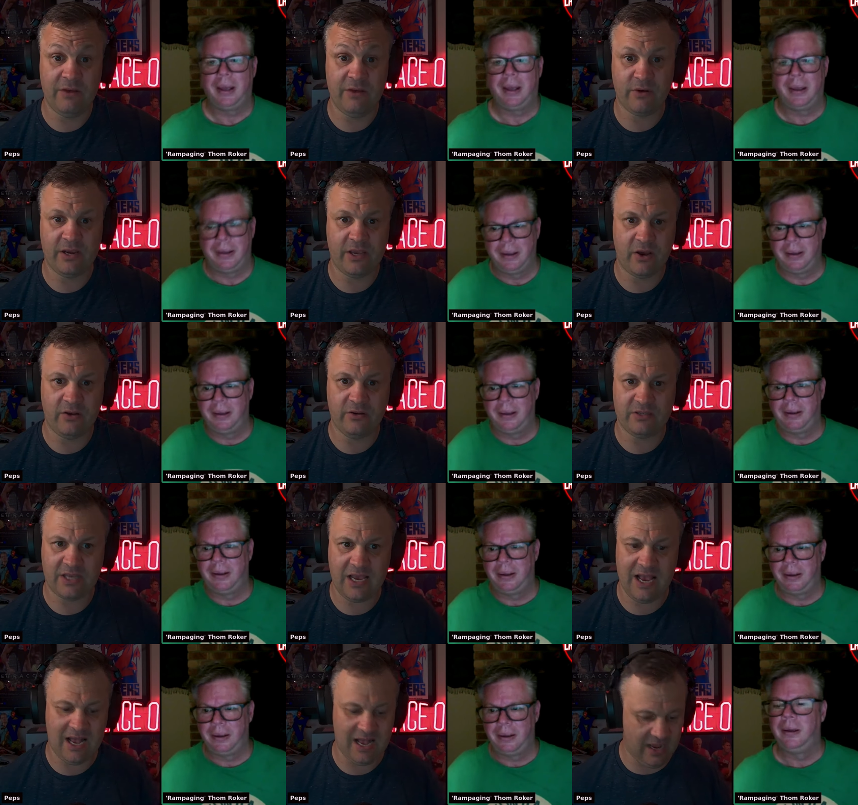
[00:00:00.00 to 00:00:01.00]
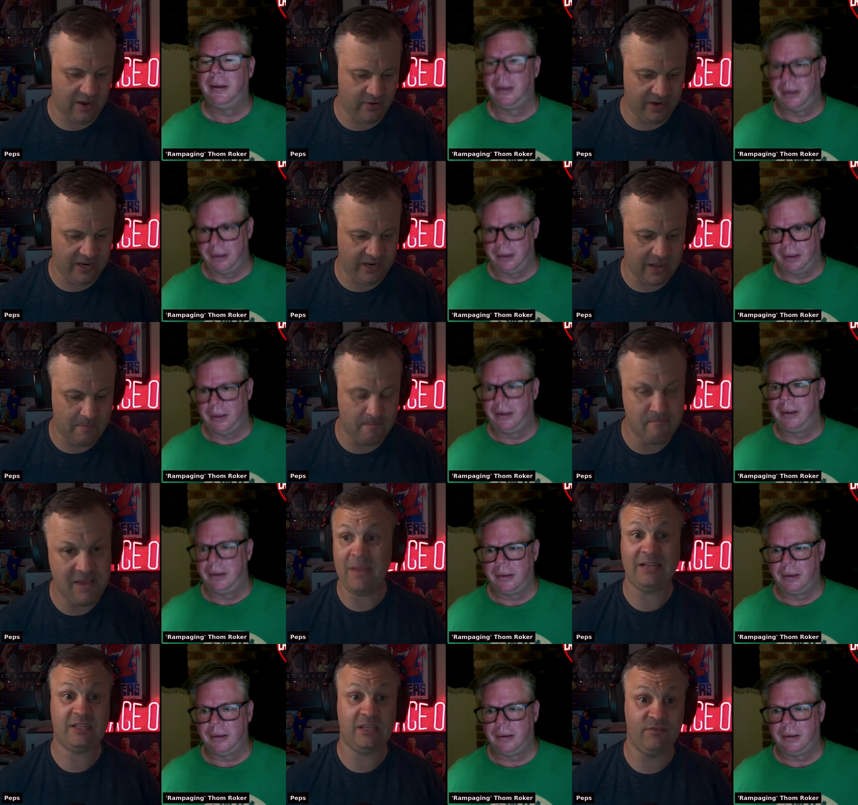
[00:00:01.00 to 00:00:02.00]
Speaker 1: knee recos, they are in a
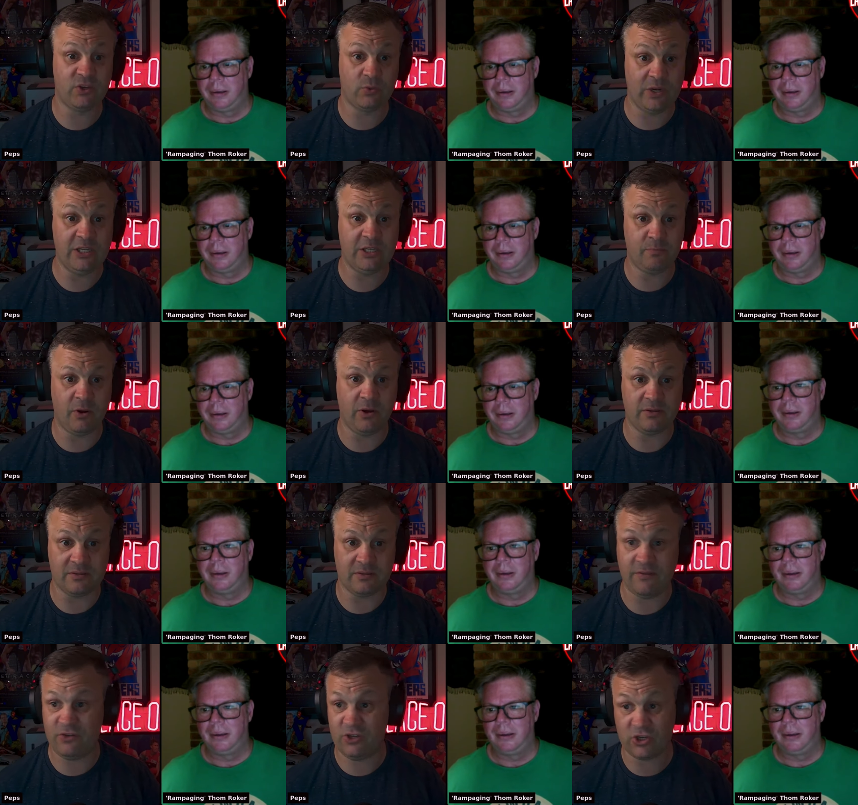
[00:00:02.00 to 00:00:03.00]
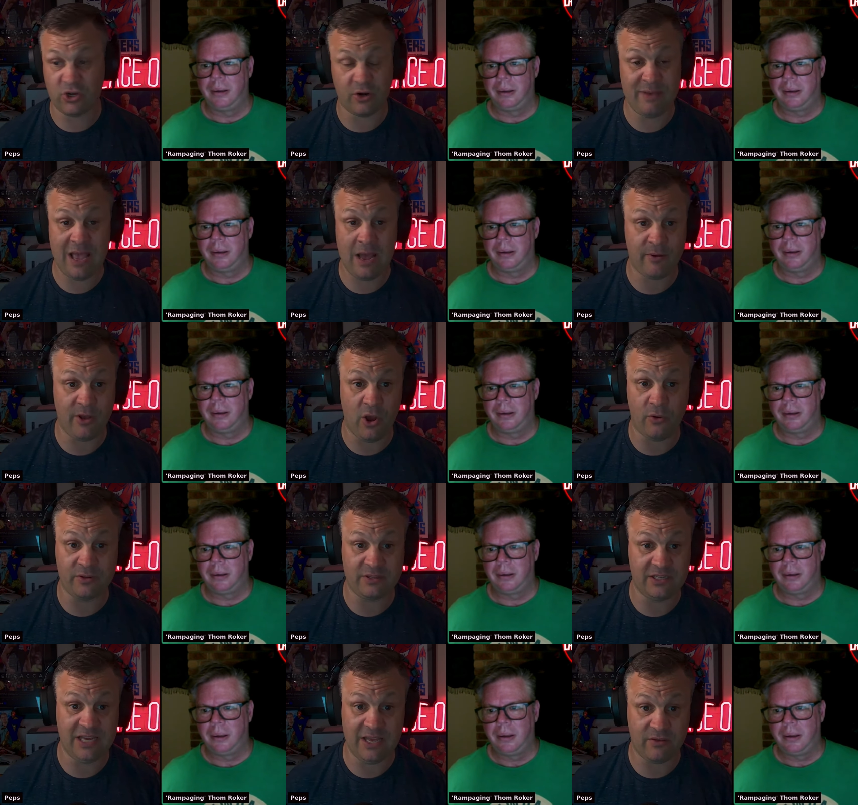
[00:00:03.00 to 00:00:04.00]
massive sweet spot. They've just got to be able to hold
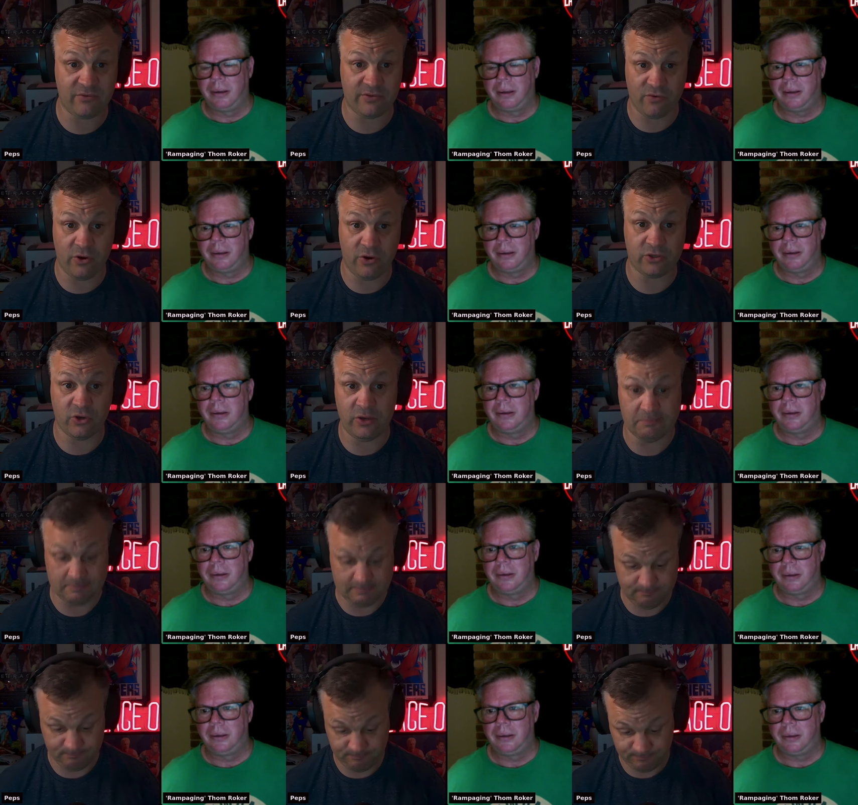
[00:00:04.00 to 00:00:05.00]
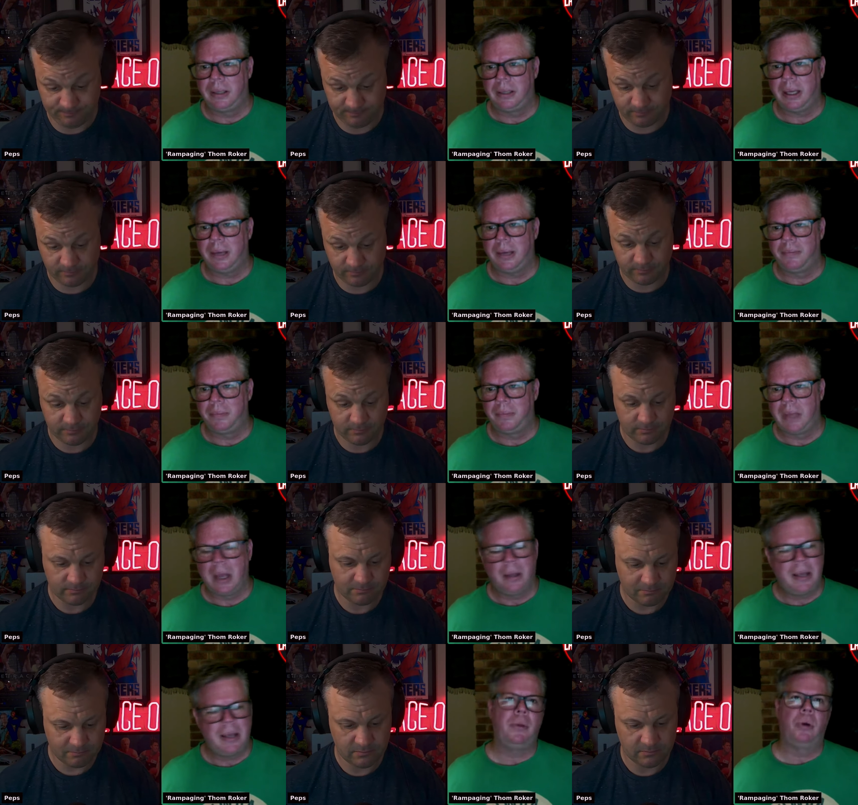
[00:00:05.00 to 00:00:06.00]
it together at the right time.
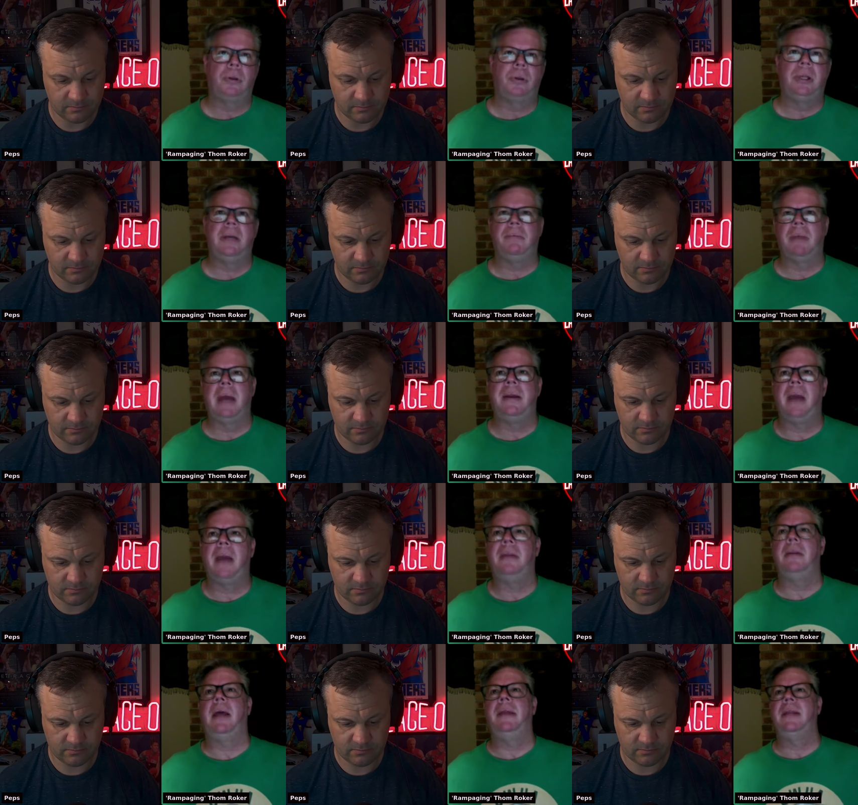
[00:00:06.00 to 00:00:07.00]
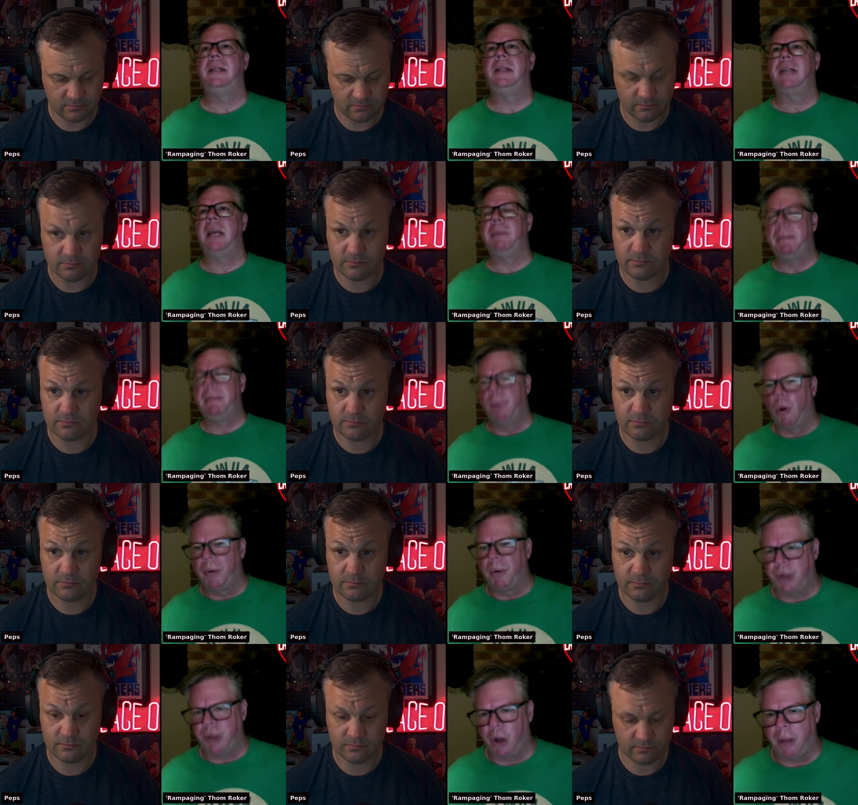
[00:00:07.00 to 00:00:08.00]
Speaker 2: Yeah, look, and there's going to be more
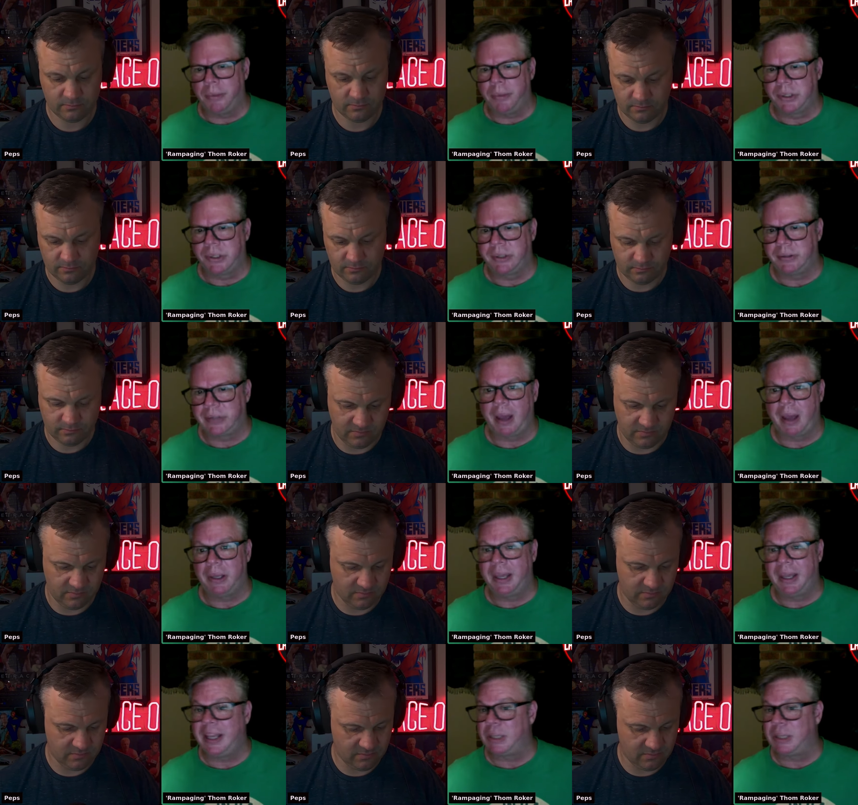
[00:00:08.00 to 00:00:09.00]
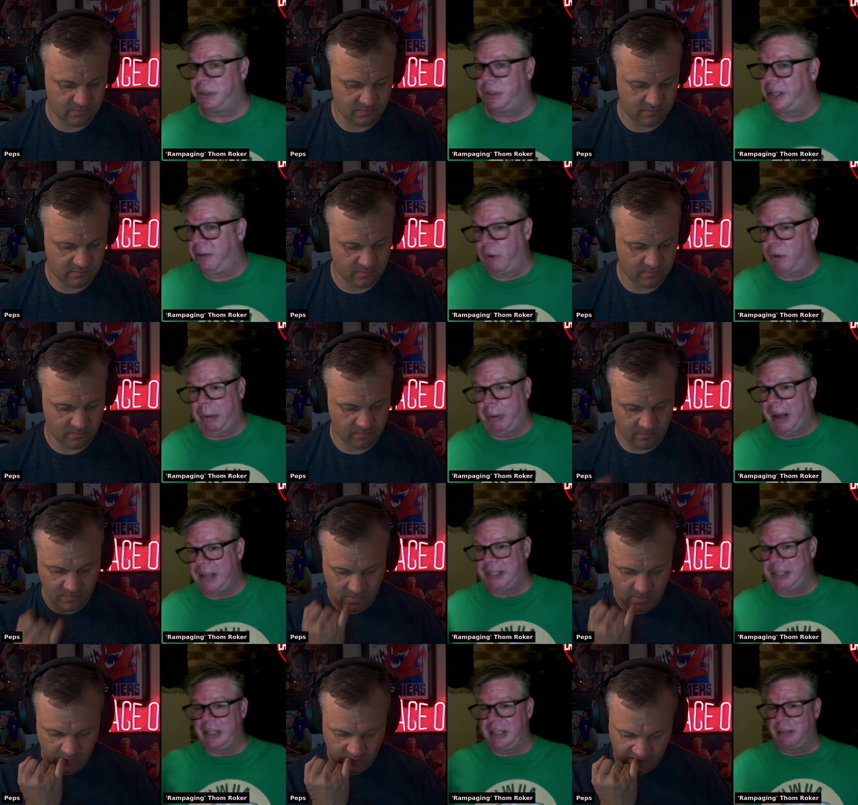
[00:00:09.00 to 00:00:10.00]
retirements coming years, but they're
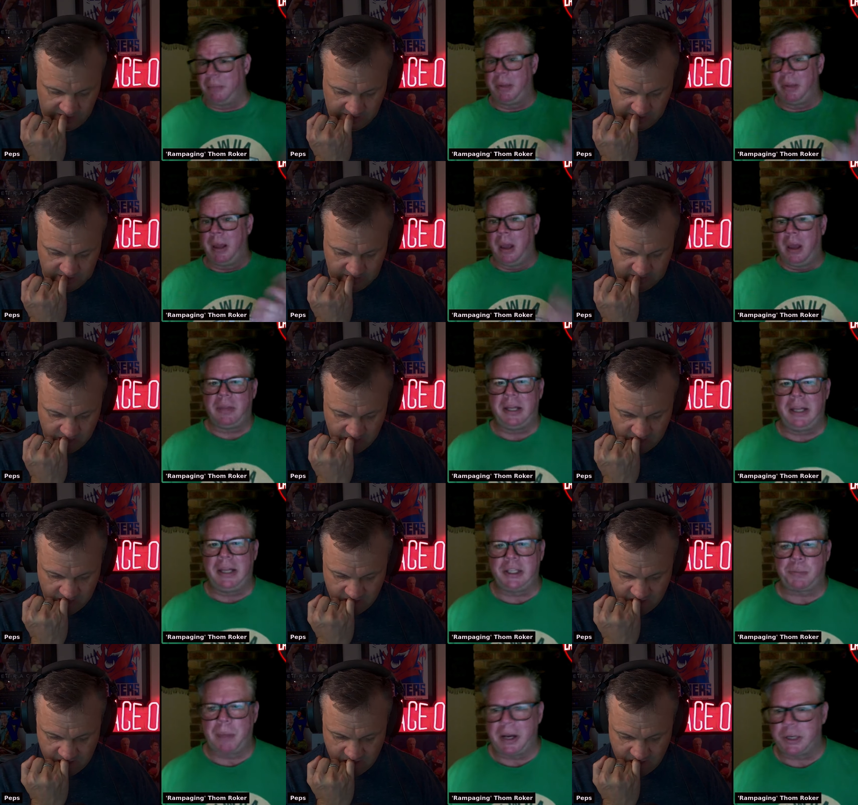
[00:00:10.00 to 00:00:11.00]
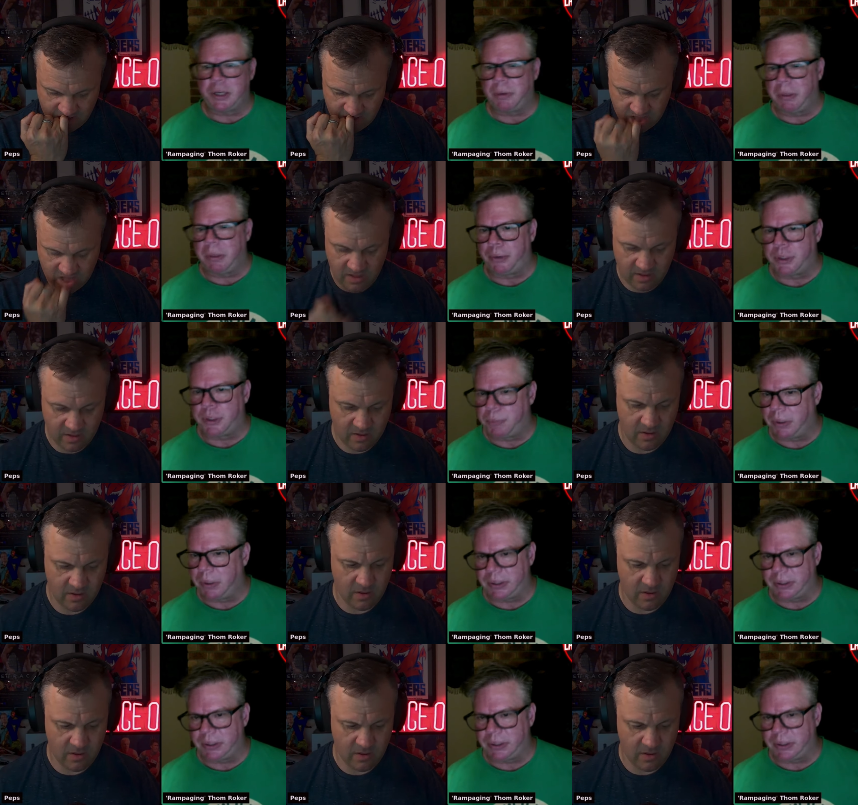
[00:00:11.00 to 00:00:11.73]
replacing them. The list management at Brisbane